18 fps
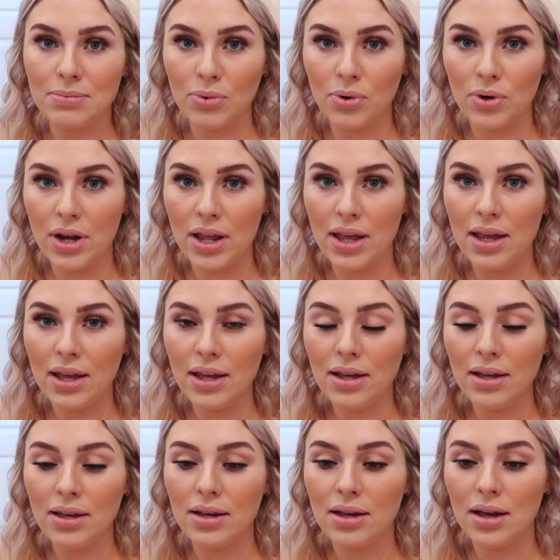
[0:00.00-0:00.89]

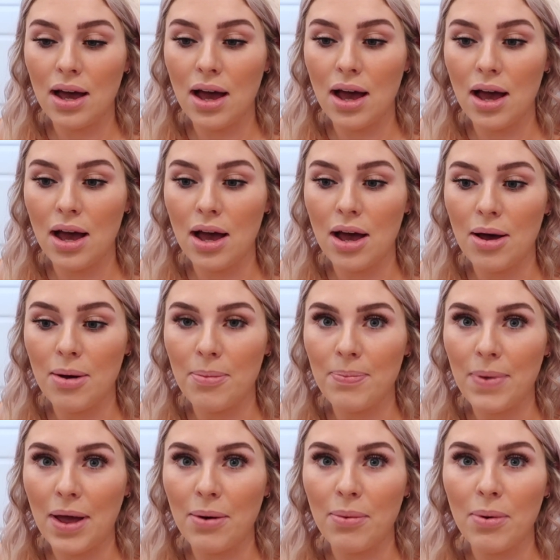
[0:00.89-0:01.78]
morning,
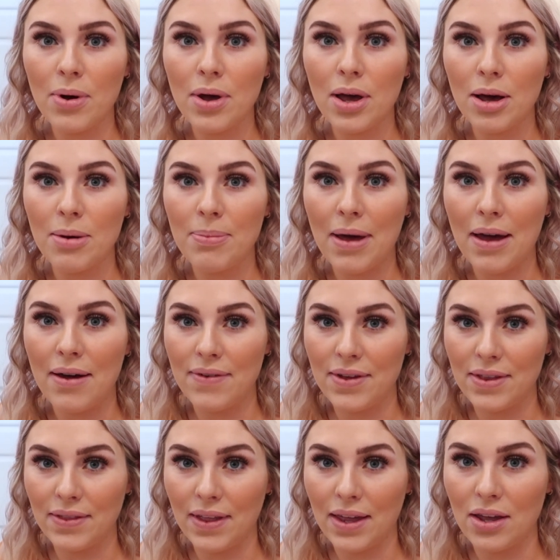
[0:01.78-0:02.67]
um, I woke up
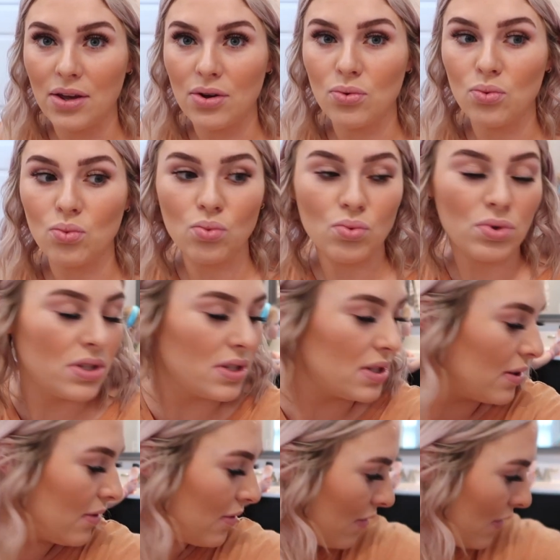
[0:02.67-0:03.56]
having like
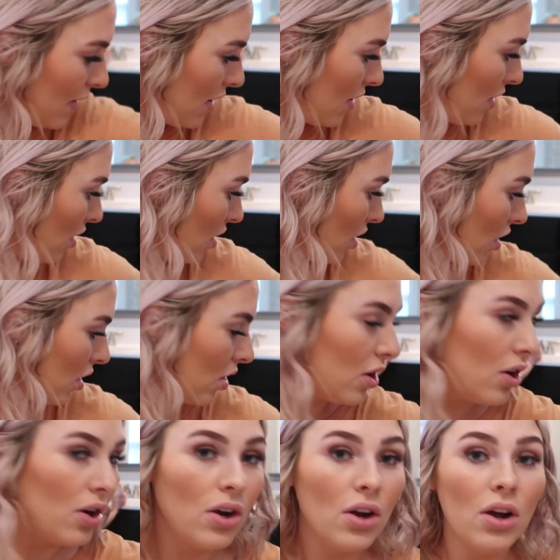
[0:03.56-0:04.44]
severe
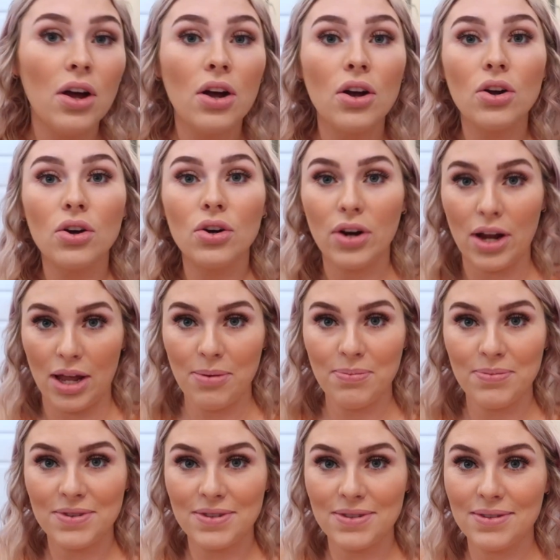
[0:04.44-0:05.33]

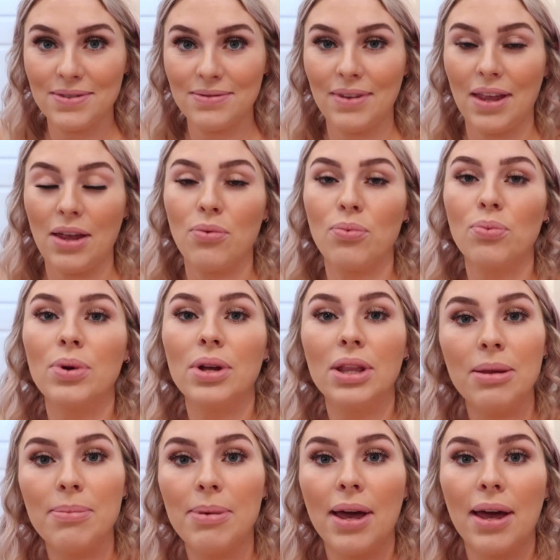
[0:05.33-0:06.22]
cramps, like
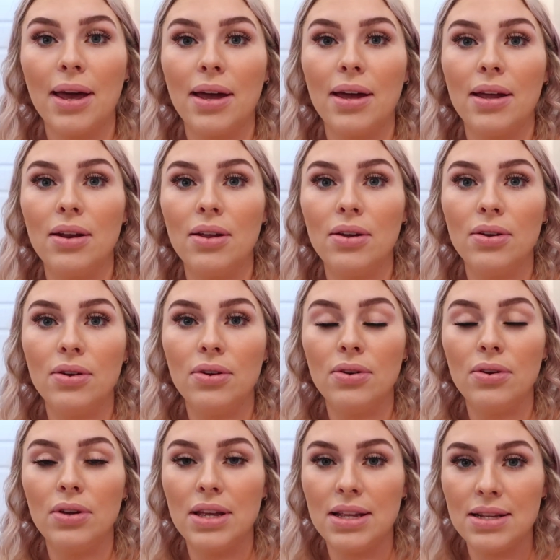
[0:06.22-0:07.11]
really bad,
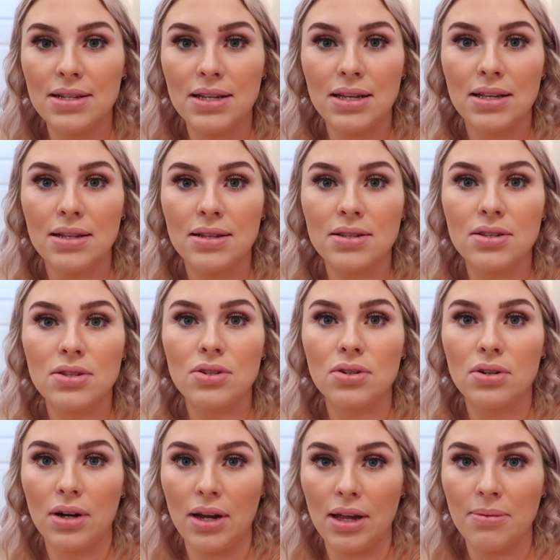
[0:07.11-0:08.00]
intense
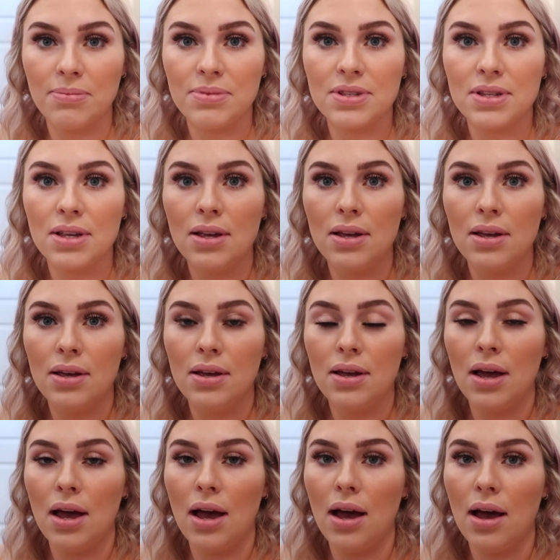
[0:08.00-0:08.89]
cramps.
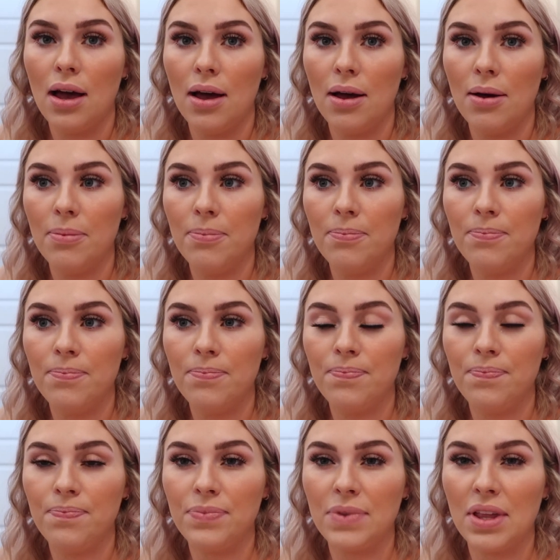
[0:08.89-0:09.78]
Um,
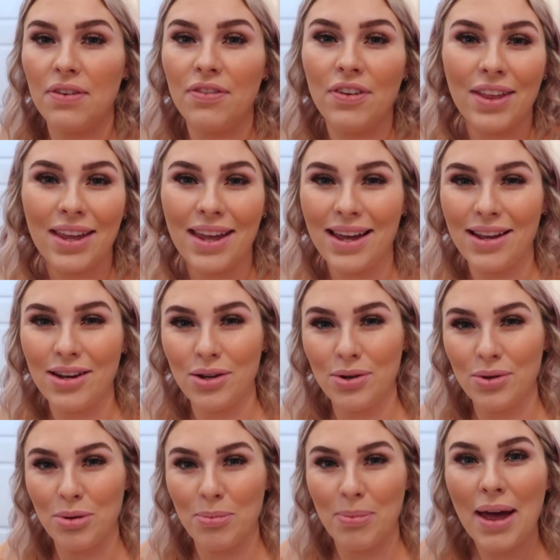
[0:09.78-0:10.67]
I felt like I had to
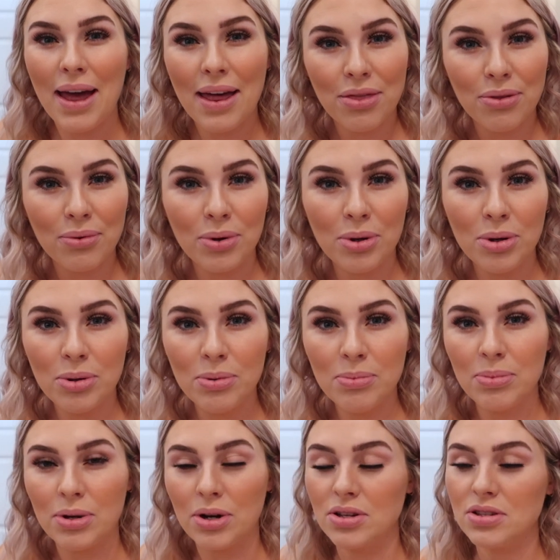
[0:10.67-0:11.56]
go to the
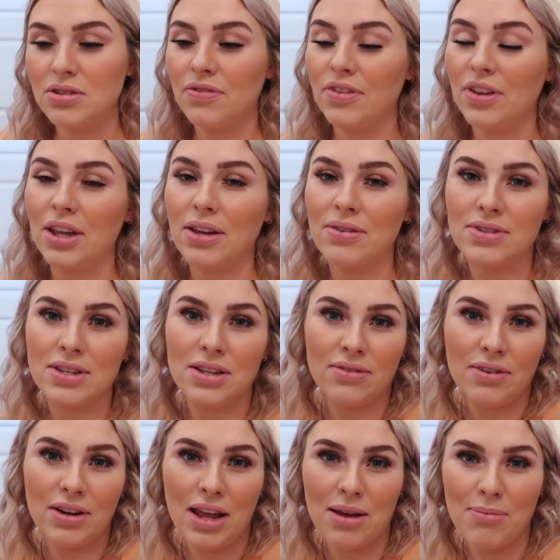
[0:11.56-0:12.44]
bathroom, but also felt like I was
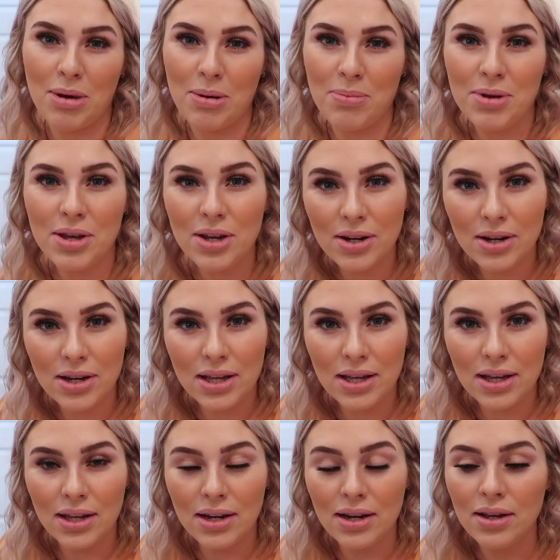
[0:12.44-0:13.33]
getting ready to have my
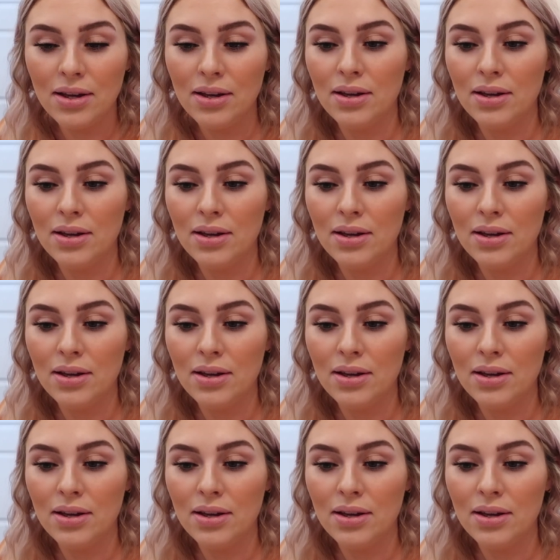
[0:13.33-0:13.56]
period.